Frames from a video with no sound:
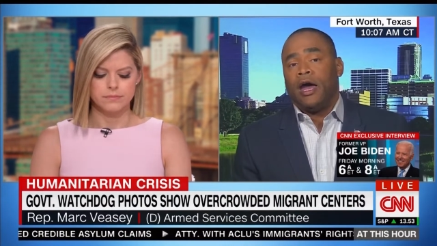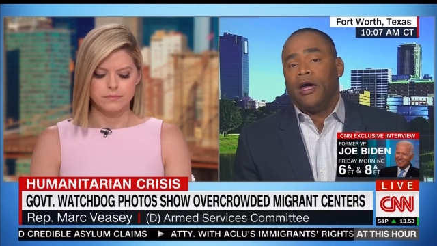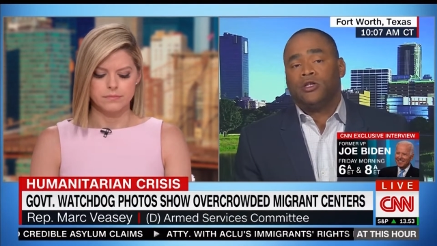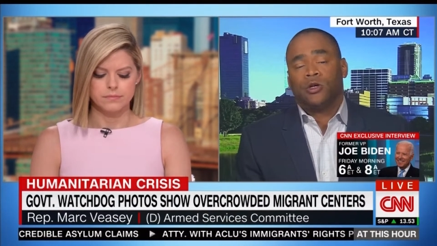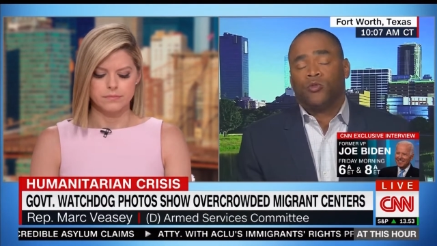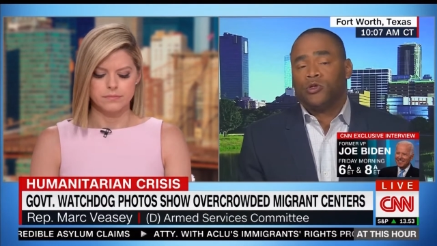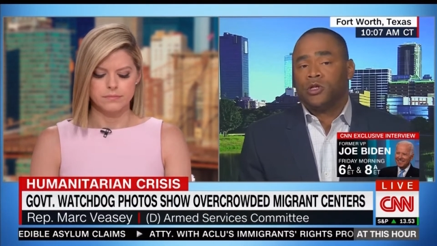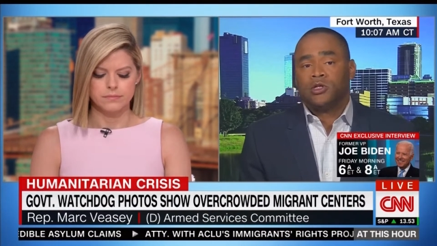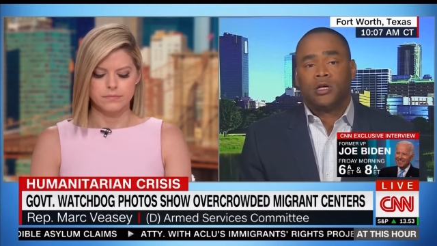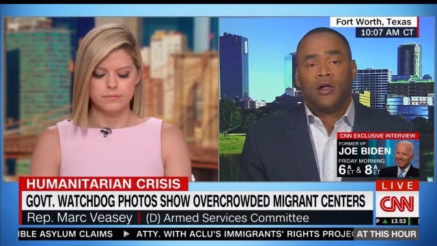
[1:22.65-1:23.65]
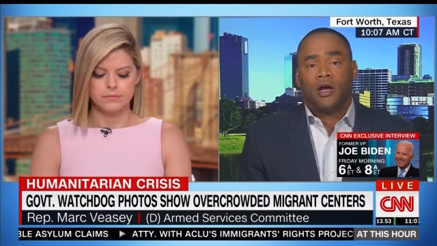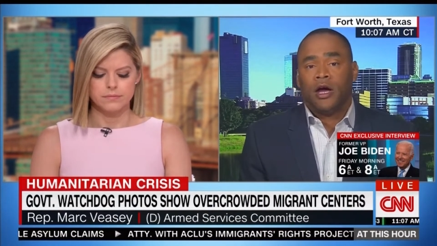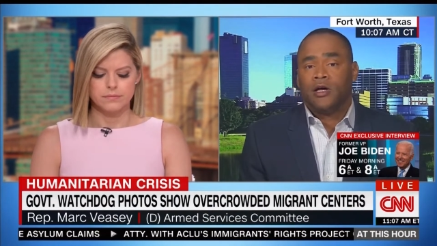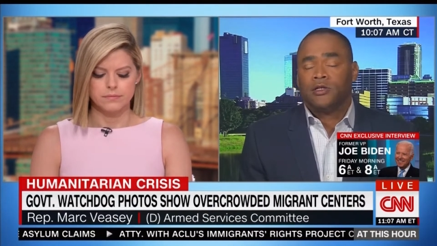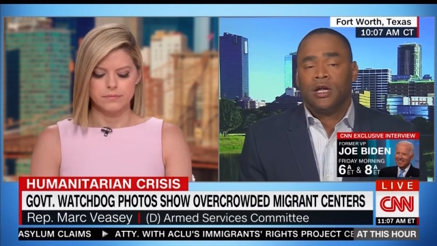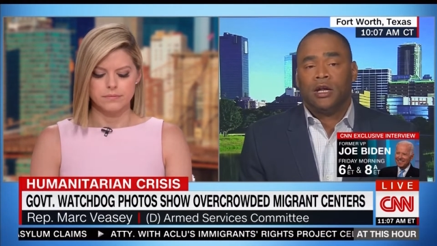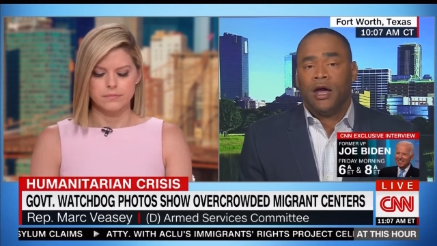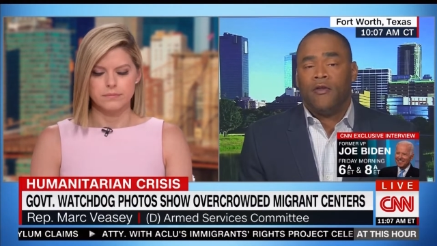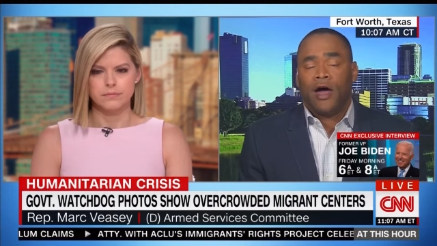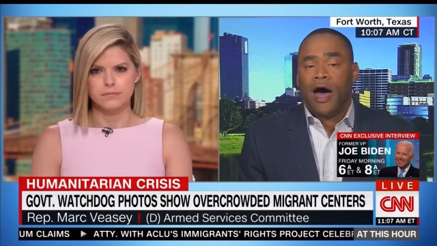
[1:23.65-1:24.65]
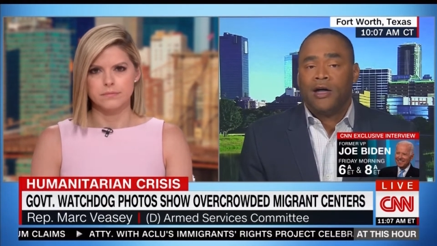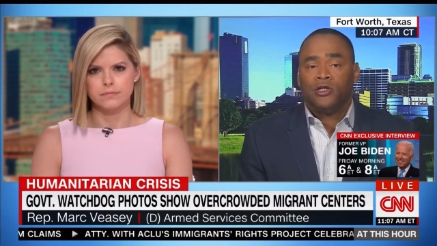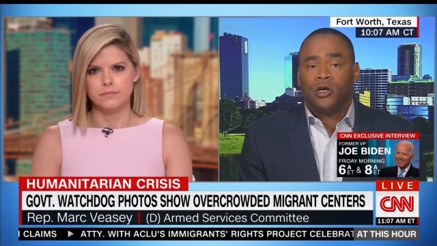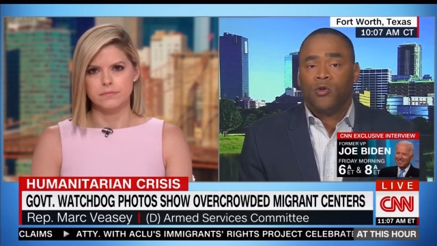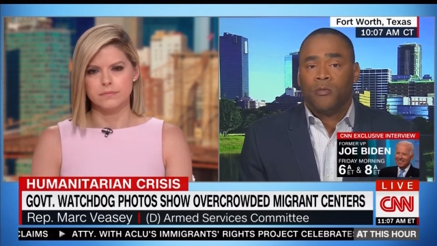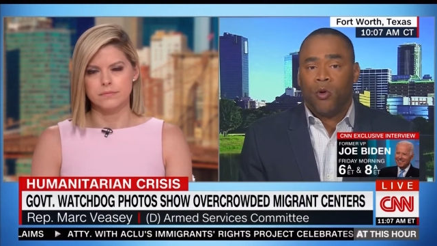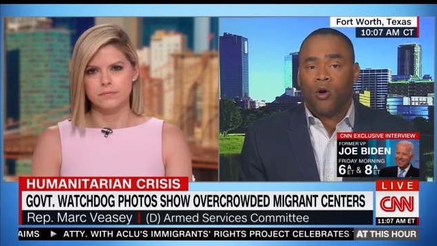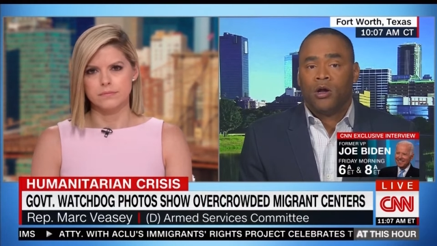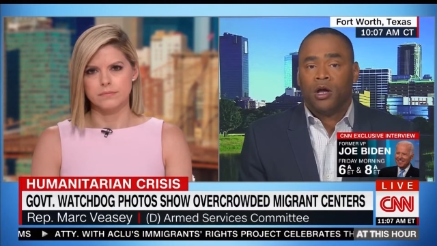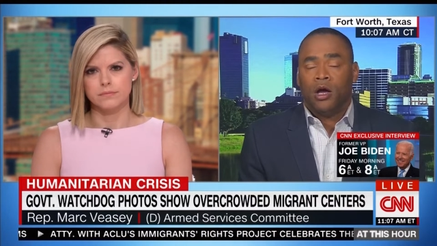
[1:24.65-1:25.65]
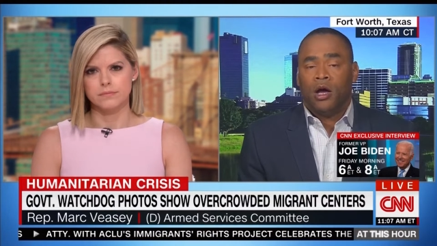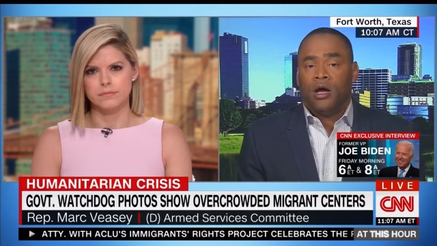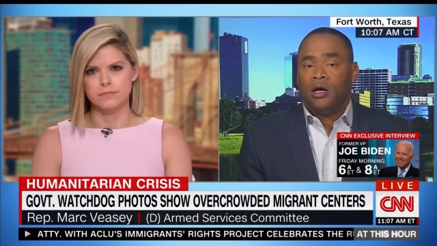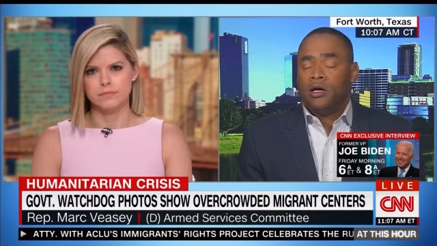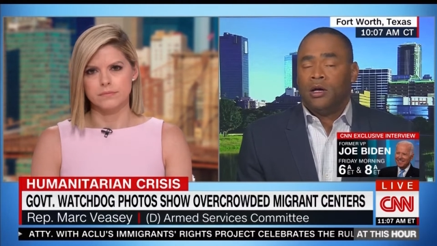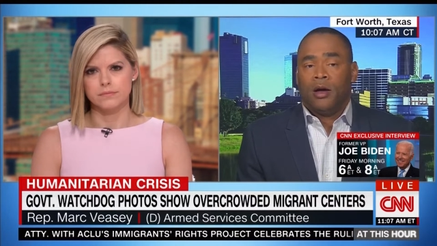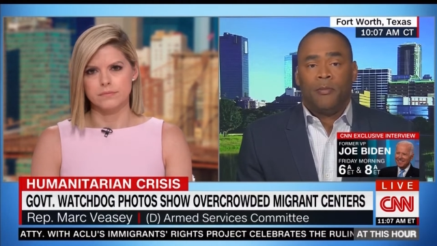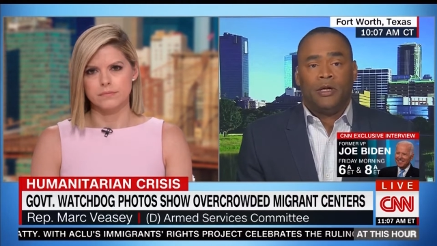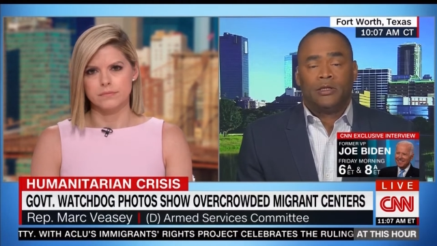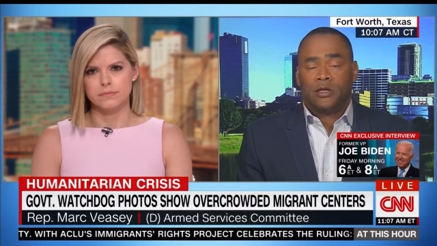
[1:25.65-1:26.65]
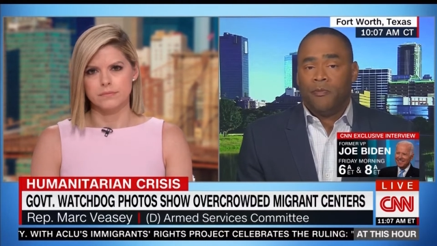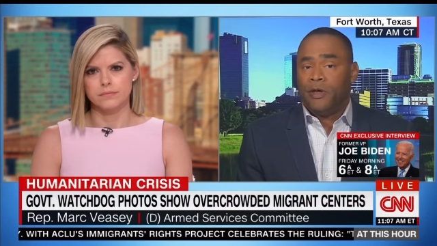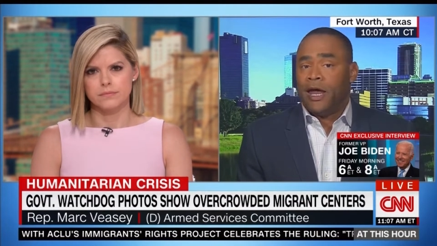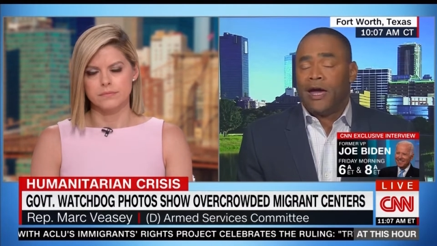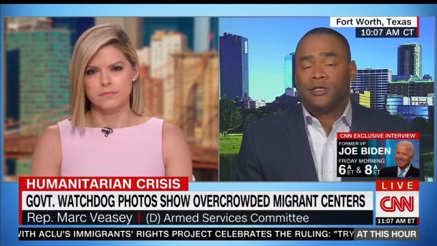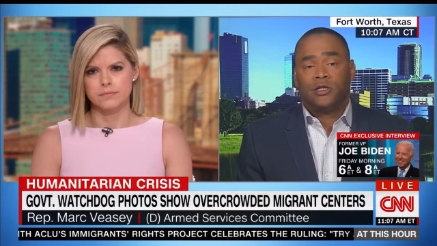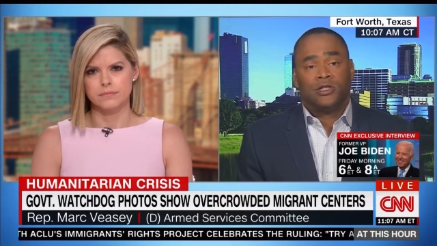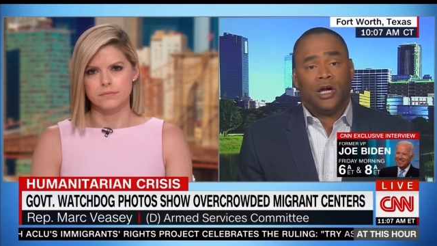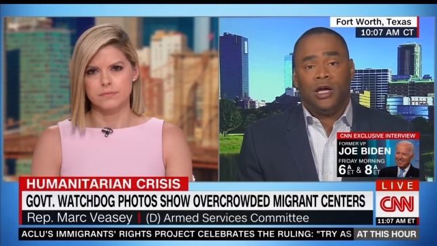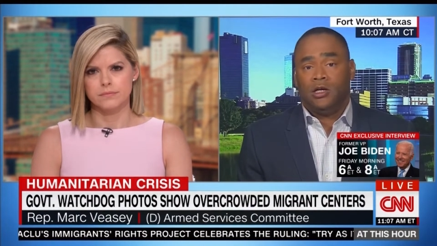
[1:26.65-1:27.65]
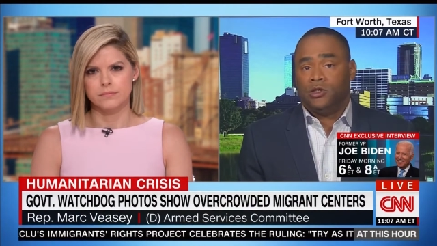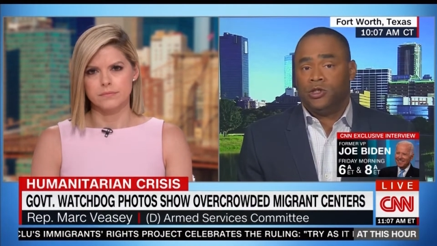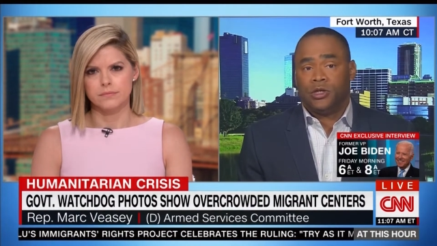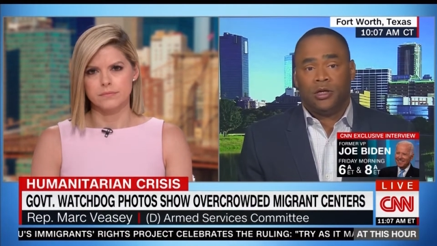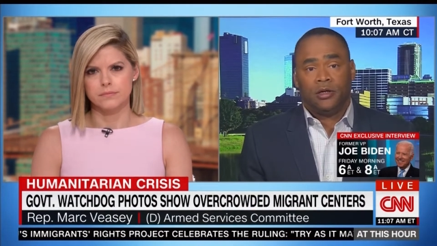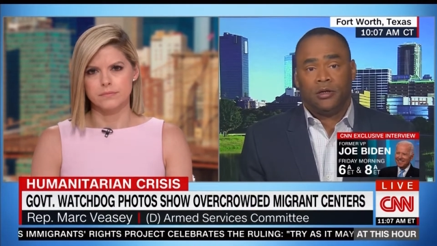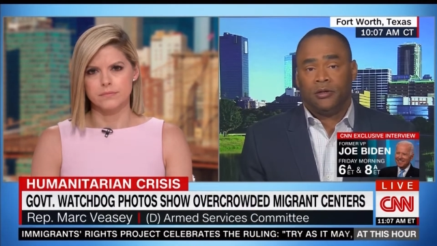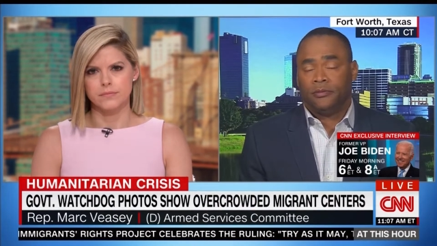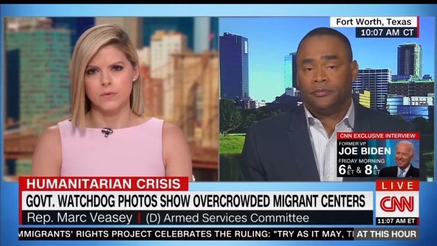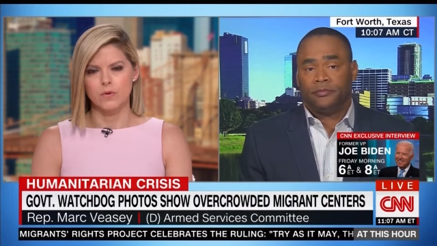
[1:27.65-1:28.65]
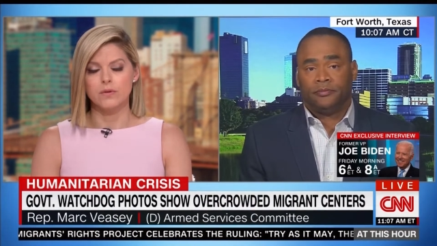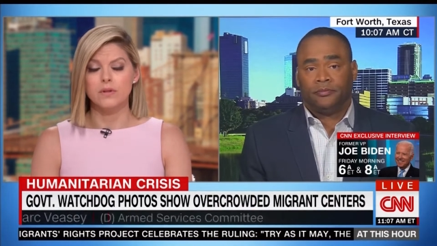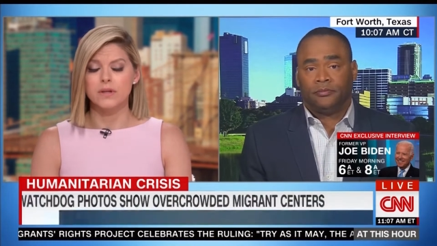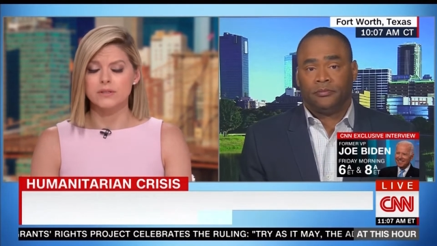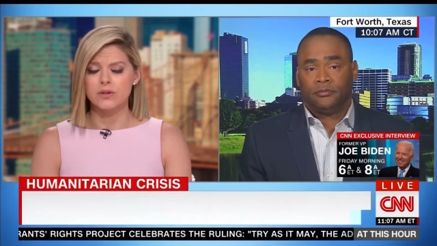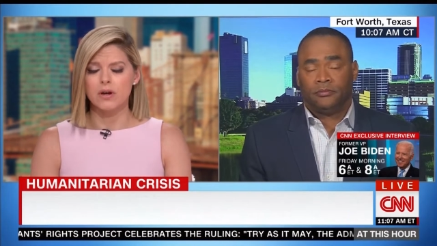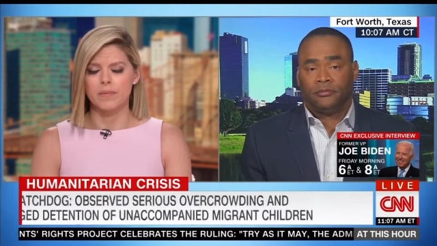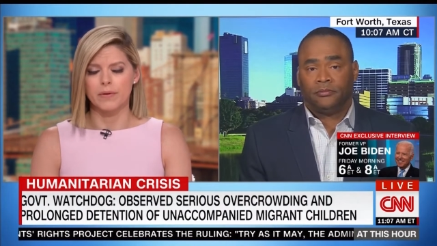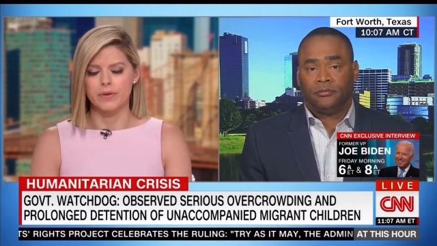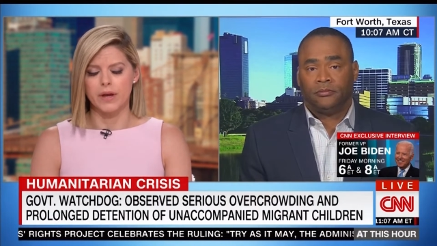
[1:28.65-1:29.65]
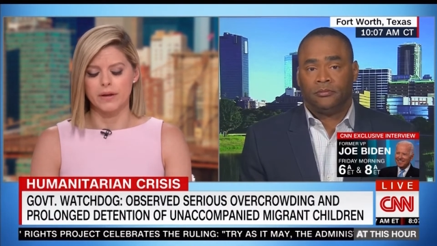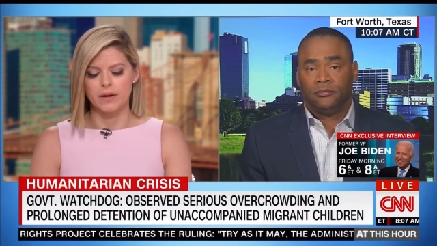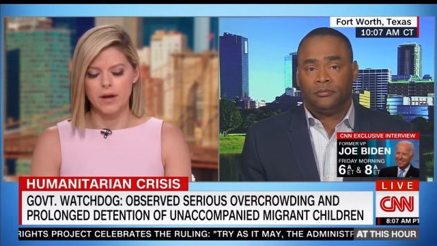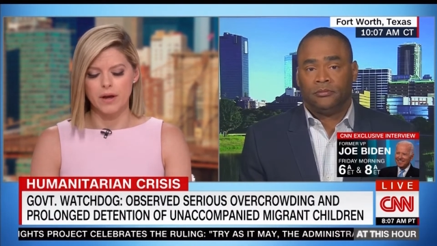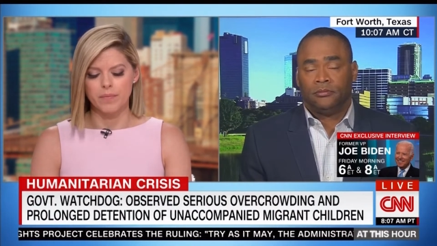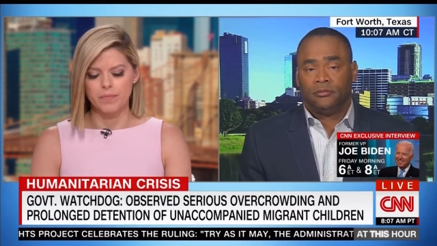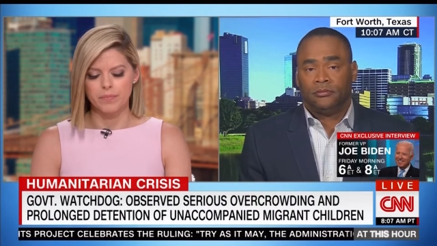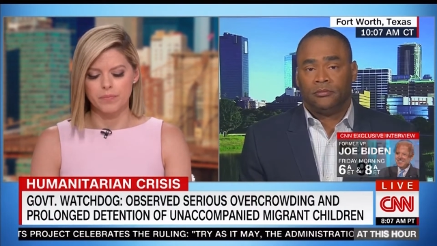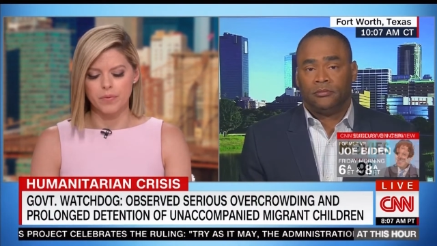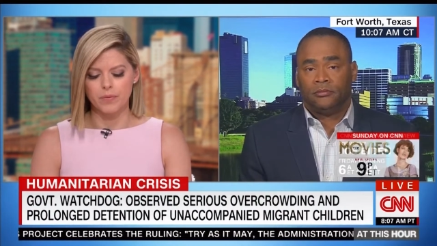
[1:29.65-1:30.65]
Speaker 1: agent was just telling us and, and the IG report, I mean, something has to change.
Speaker 2: Well, let's talk about that. Um, but